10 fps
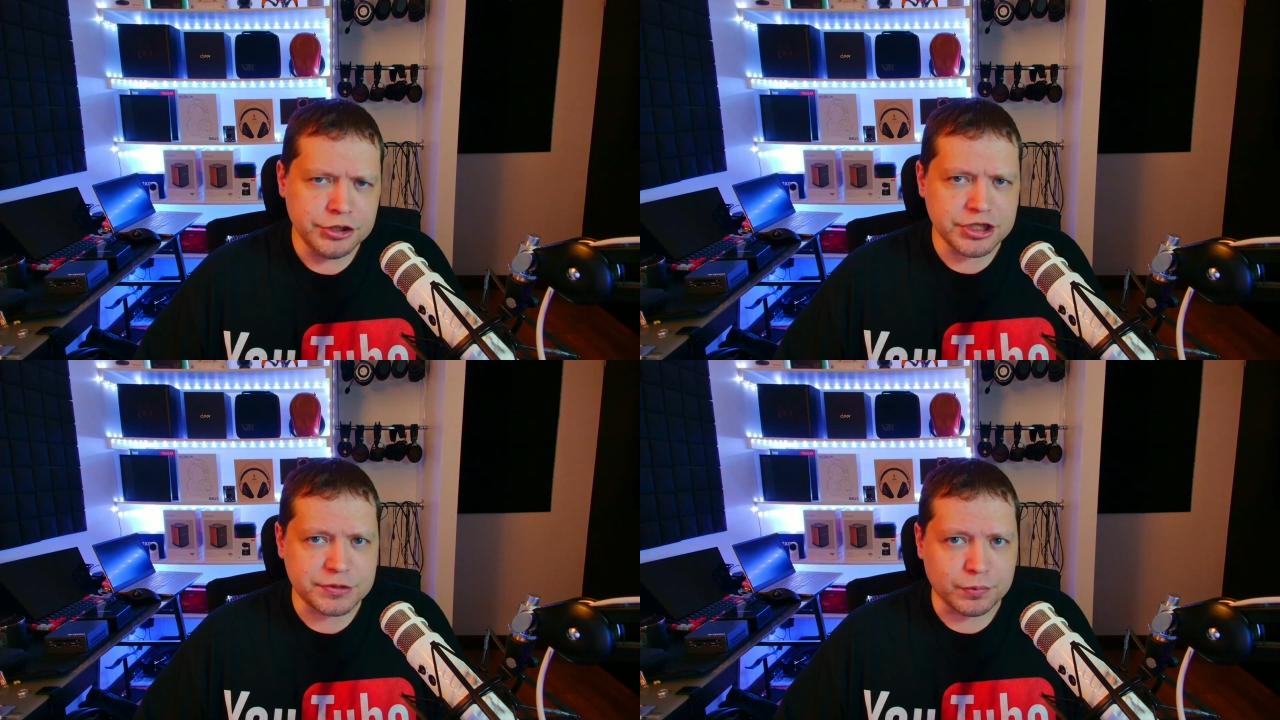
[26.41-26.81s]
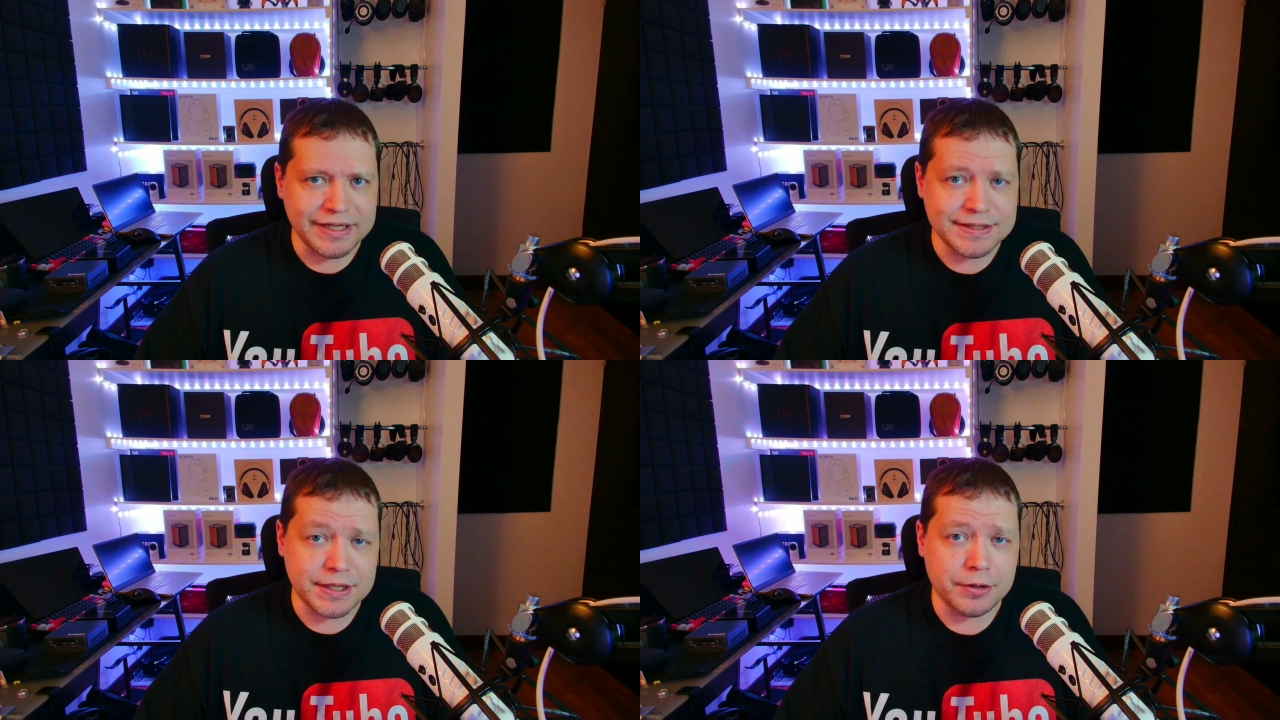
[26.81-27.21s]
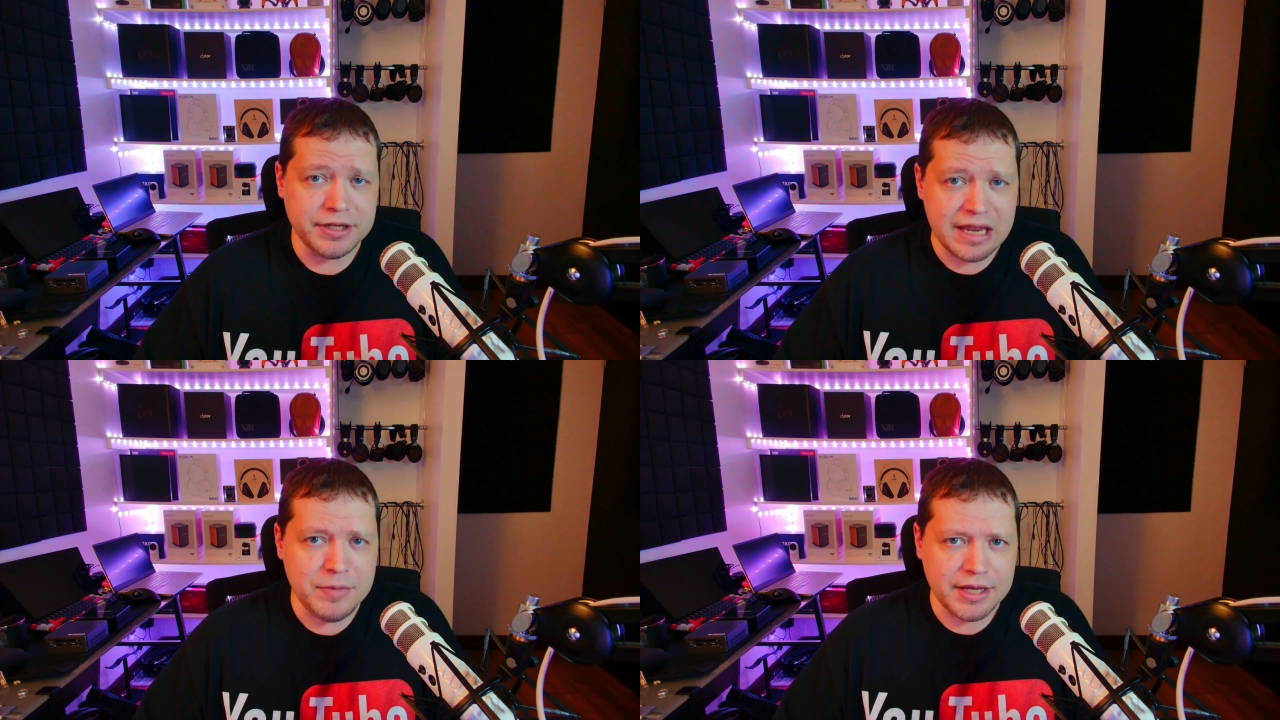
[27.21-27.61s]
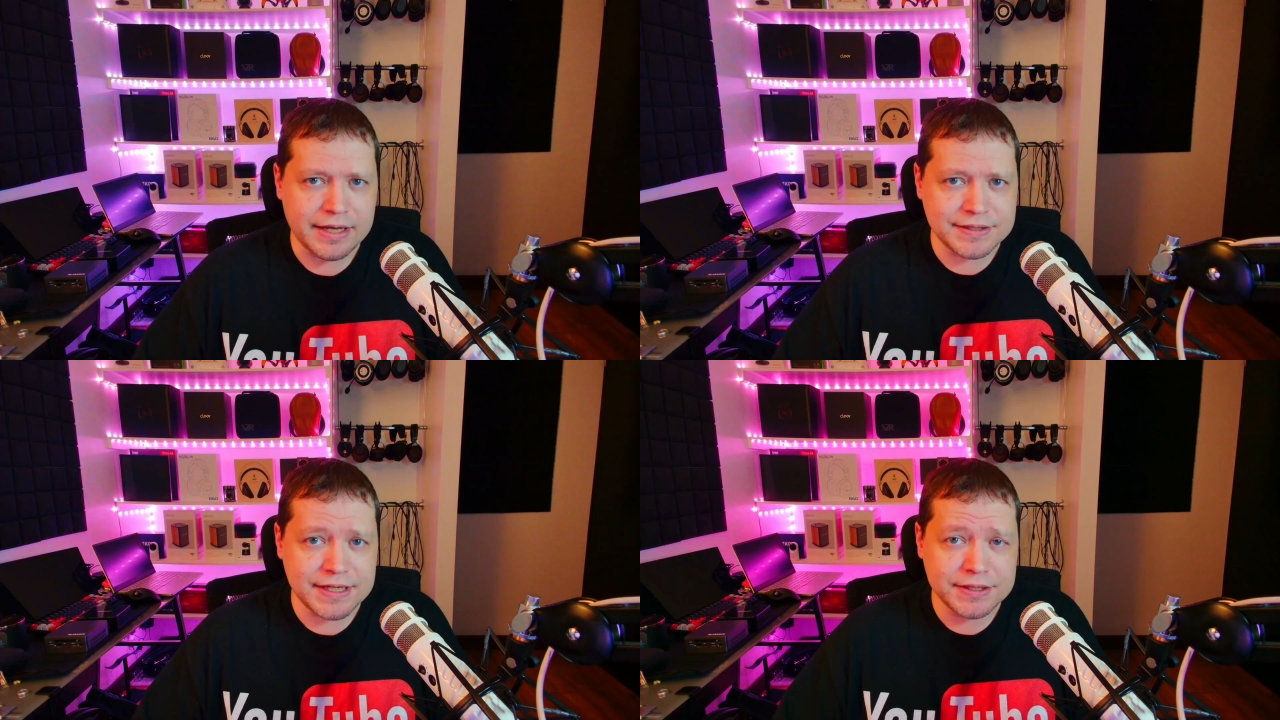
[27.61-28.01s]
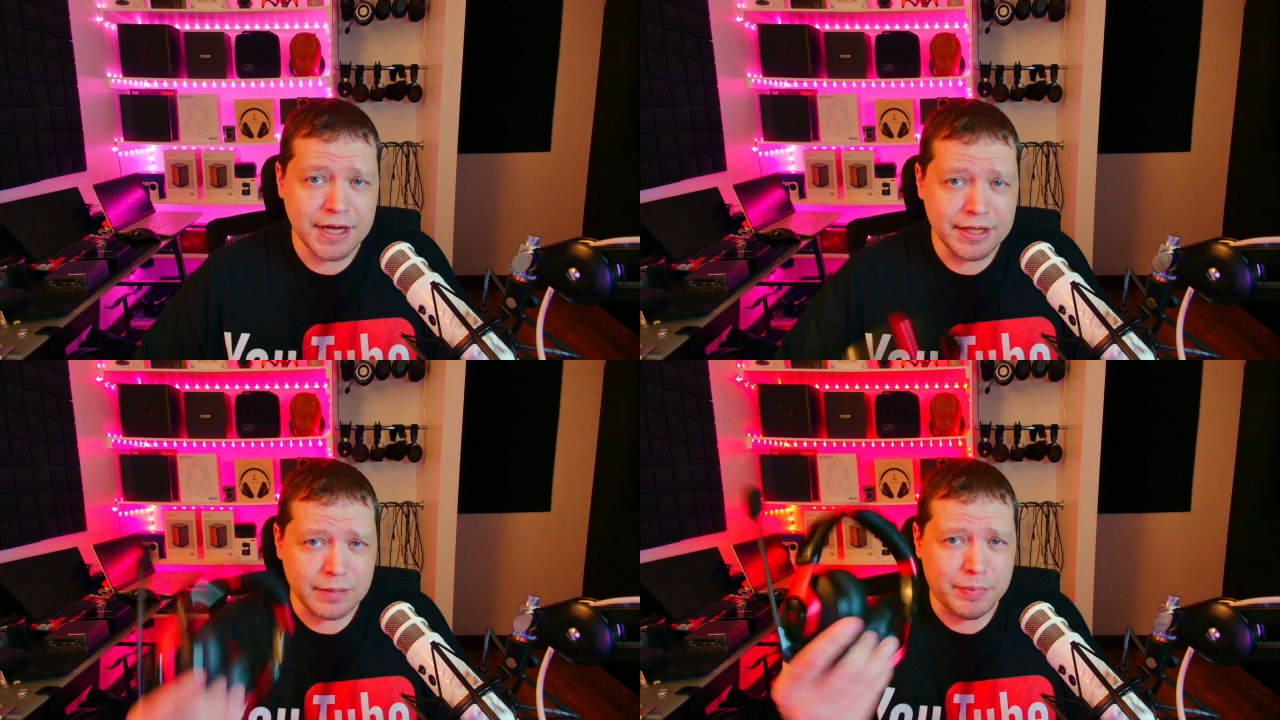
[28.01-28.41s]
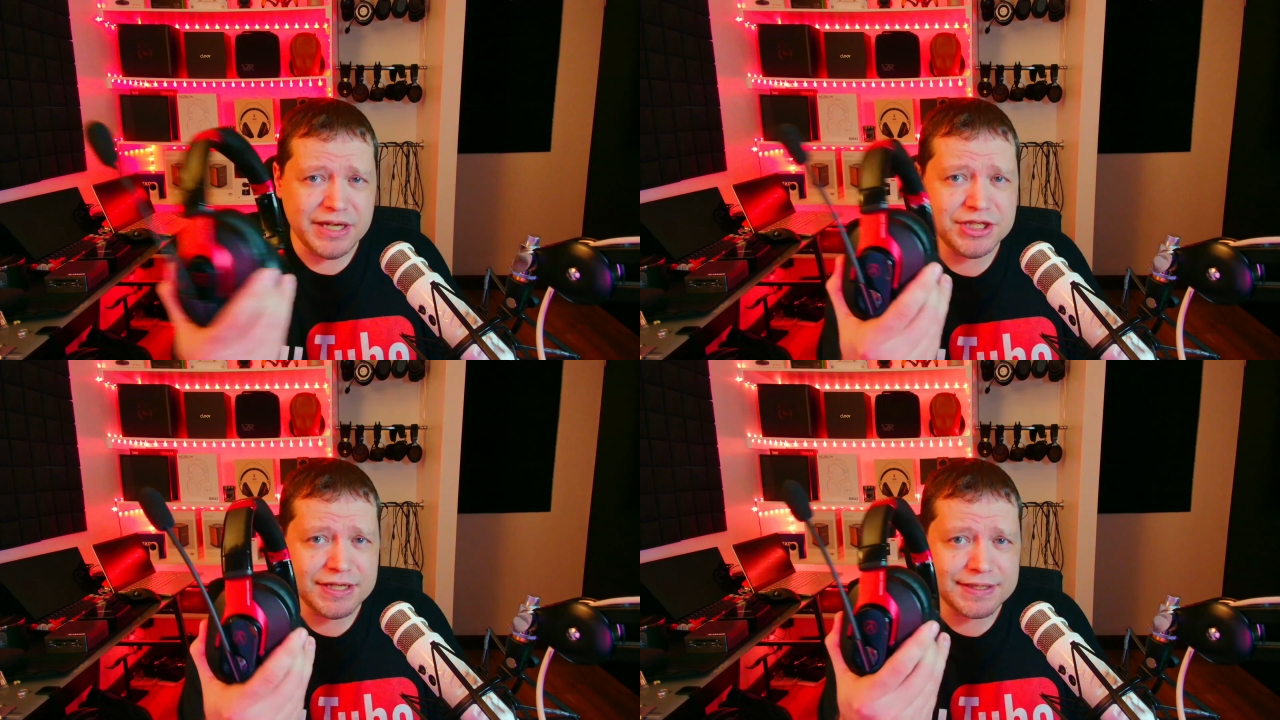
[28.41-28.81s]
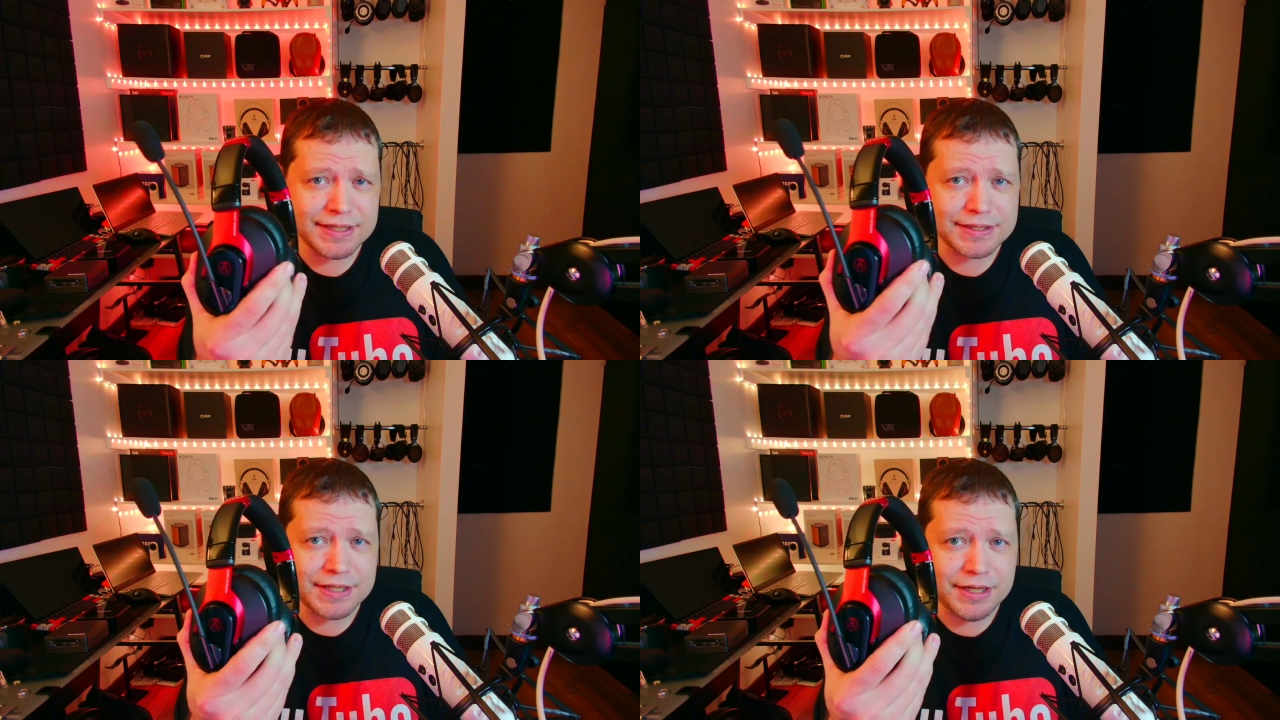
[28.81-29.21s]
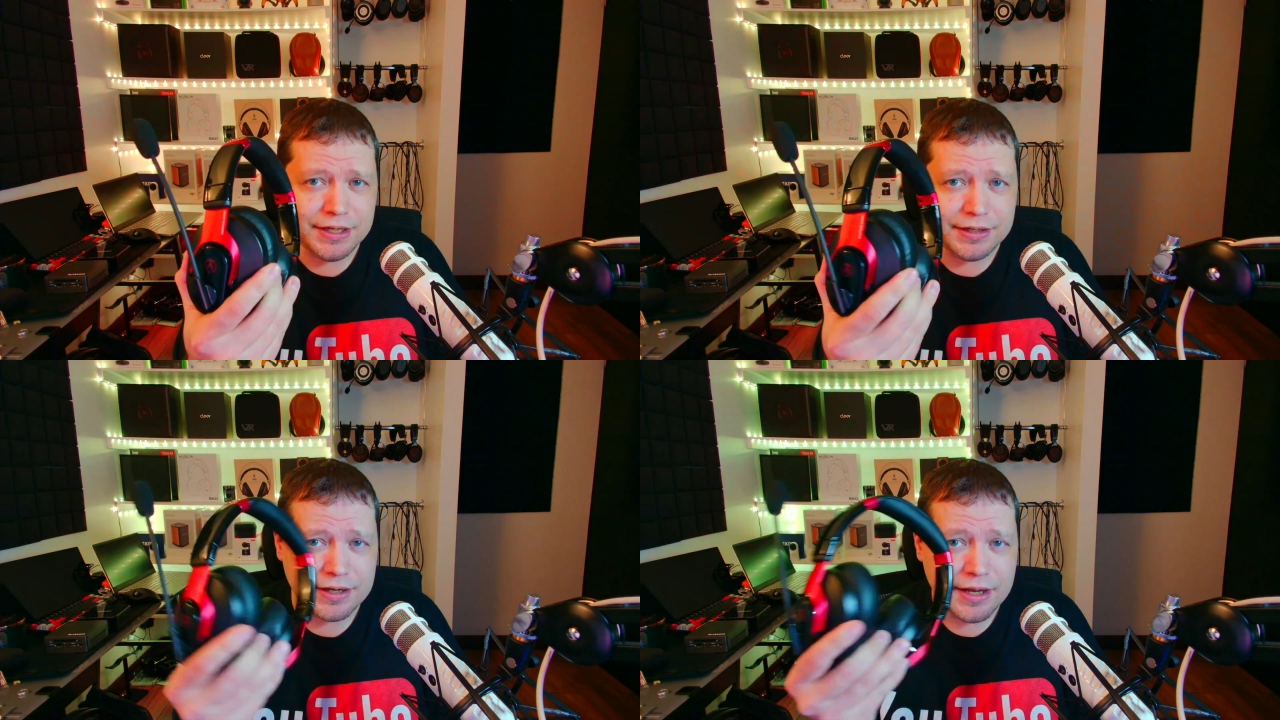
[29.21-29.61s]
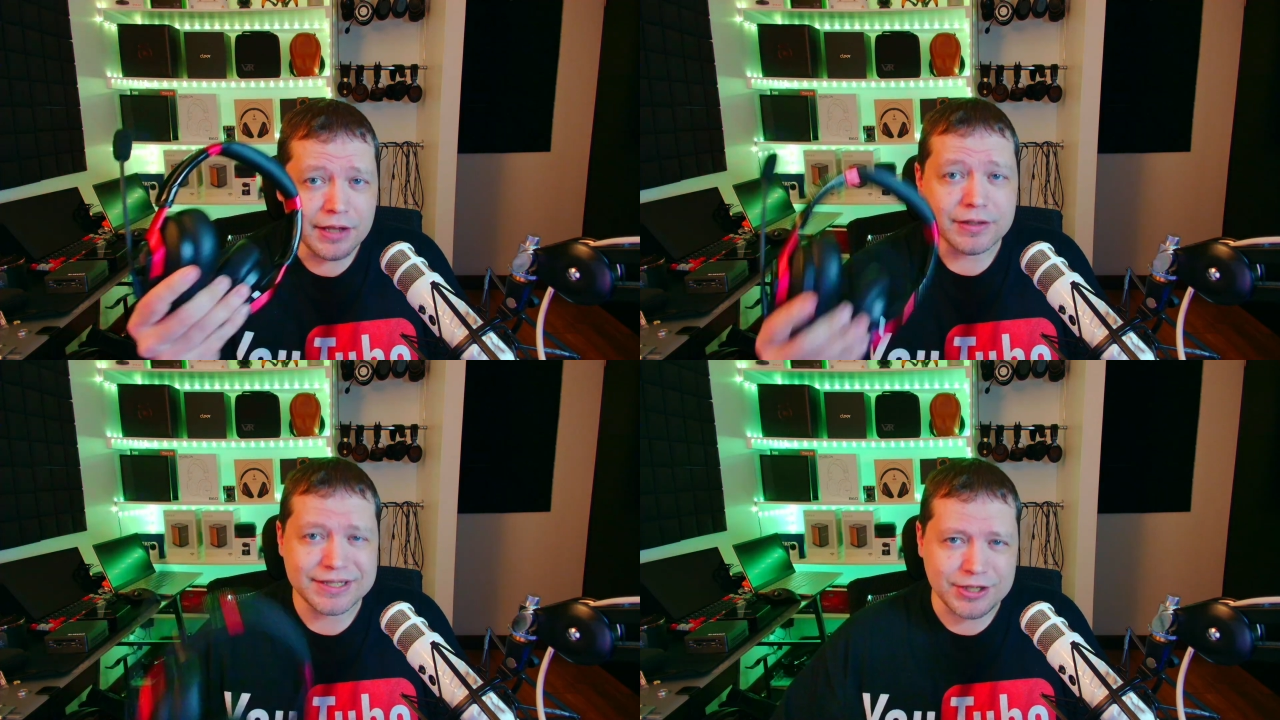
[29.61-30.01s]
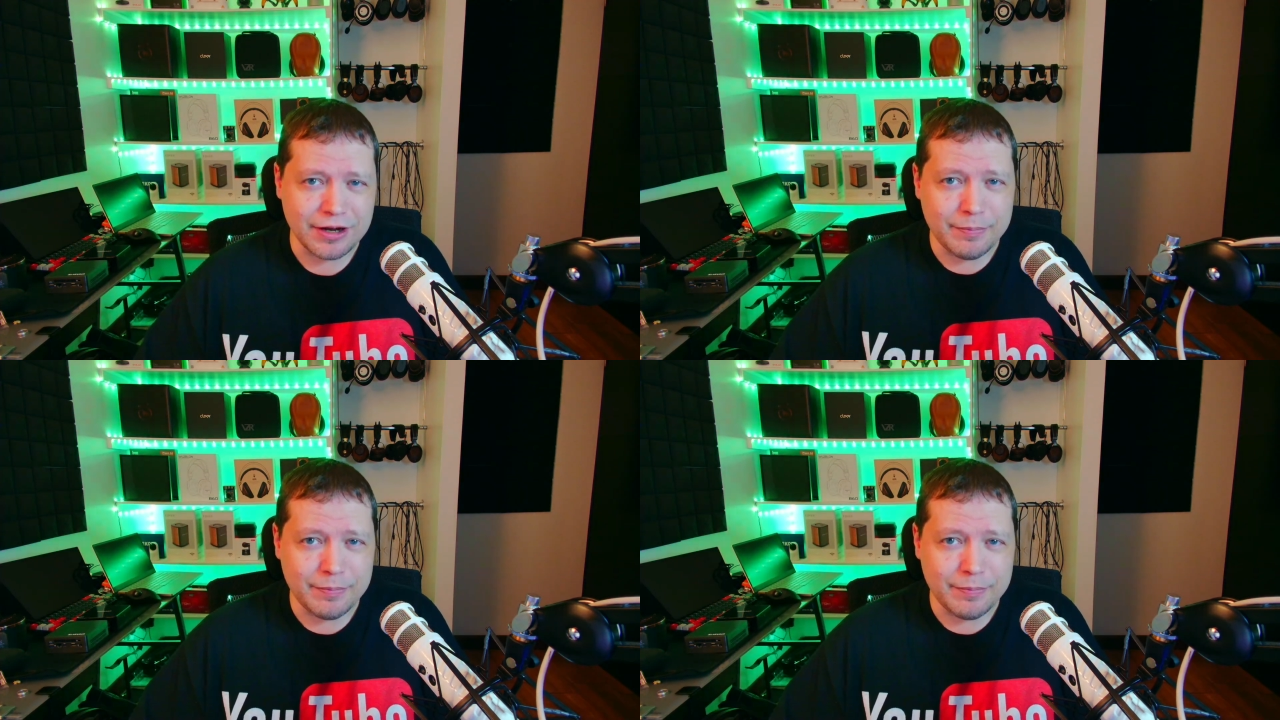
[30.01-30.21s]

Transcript: just released their gaming headset, the PG16. Let's talk